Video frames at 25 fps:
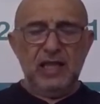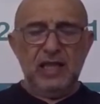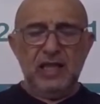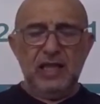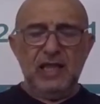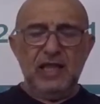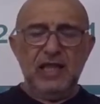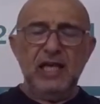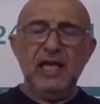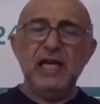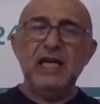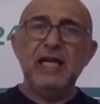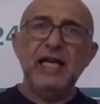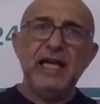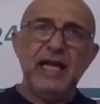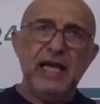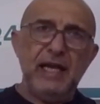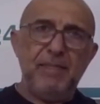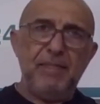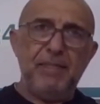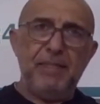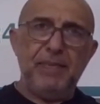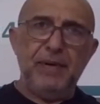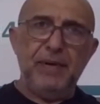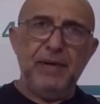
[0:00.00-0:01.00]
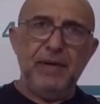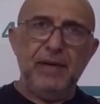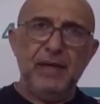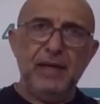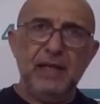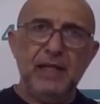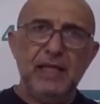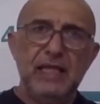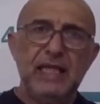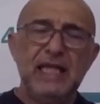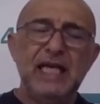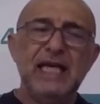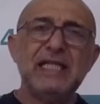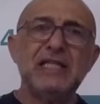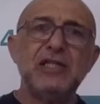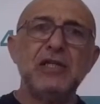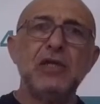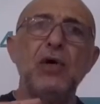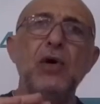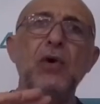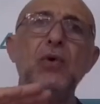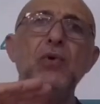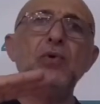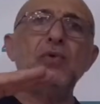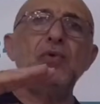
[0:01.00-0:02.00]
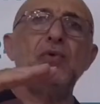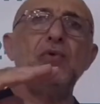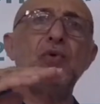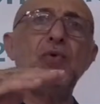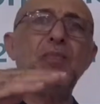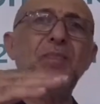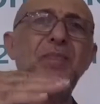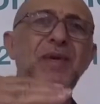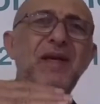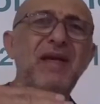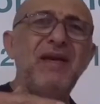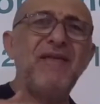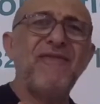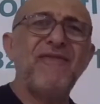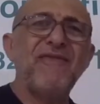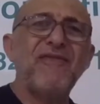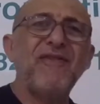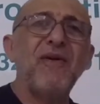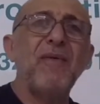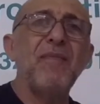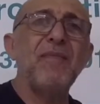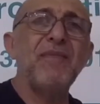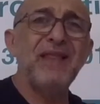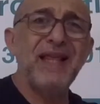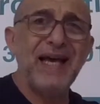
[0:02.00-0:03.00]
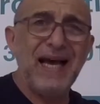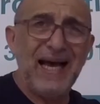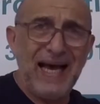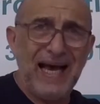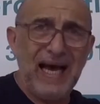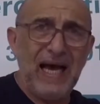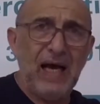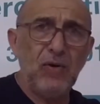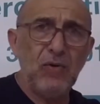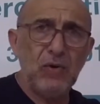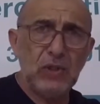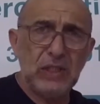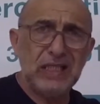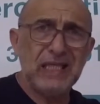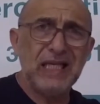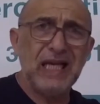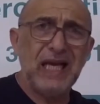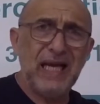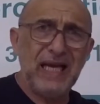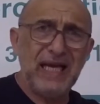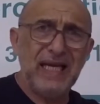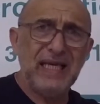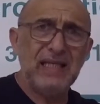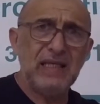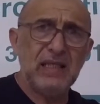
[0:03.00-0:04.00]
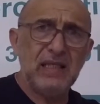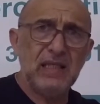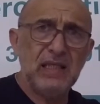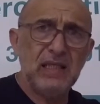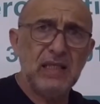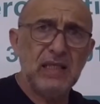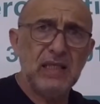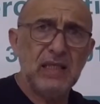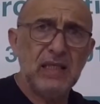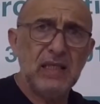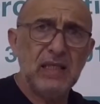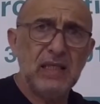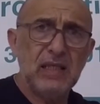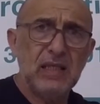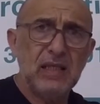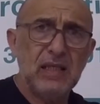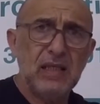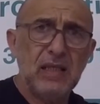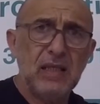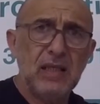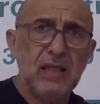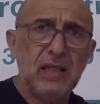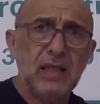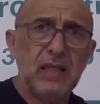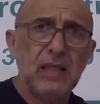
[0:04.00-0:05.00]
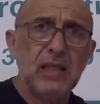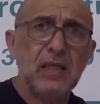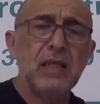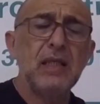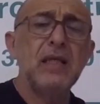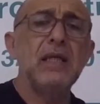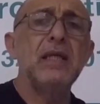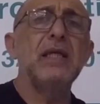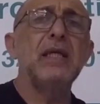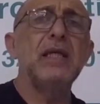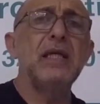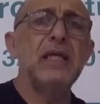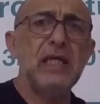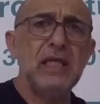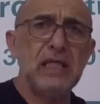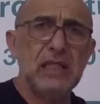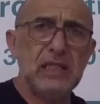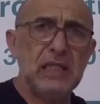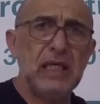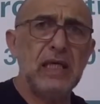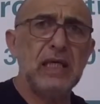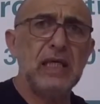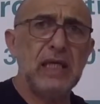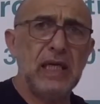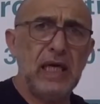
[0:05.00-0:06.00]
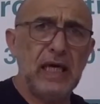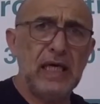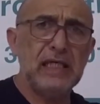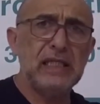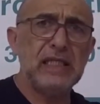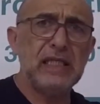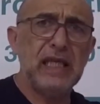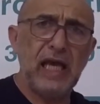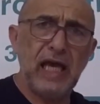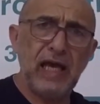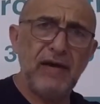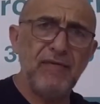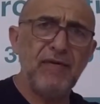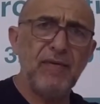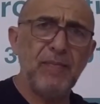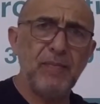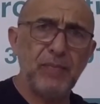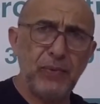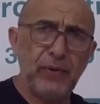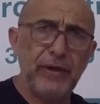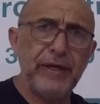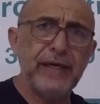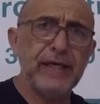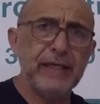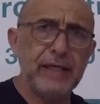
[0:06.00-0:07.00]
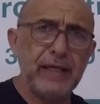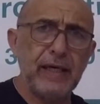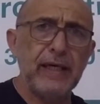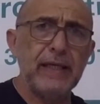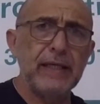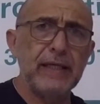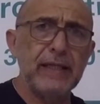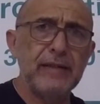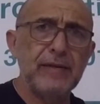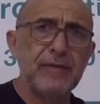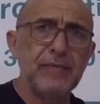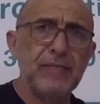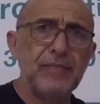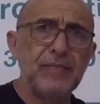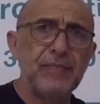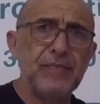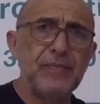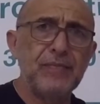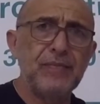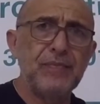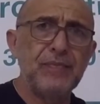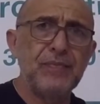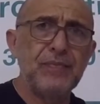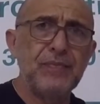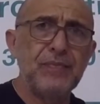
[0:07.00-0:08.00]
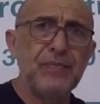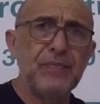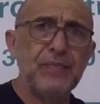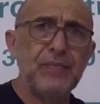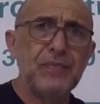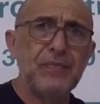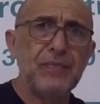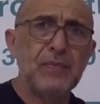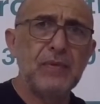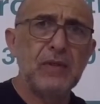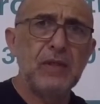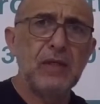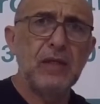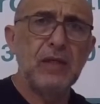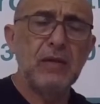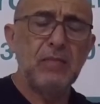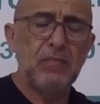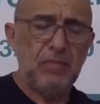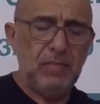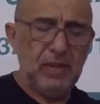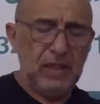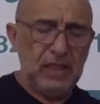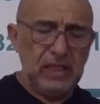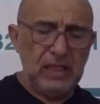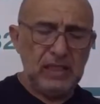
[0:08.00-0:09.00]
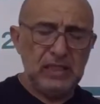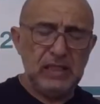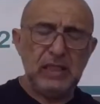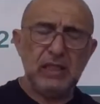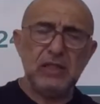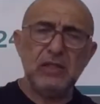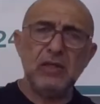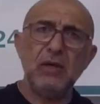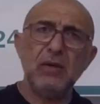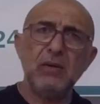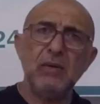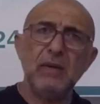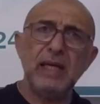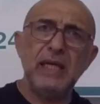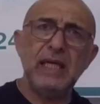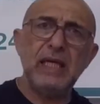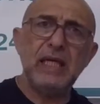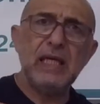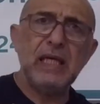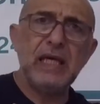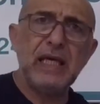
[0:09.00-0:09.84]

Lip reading: the lip that's going to be from the outside needs a nice heavy break on it, because it's already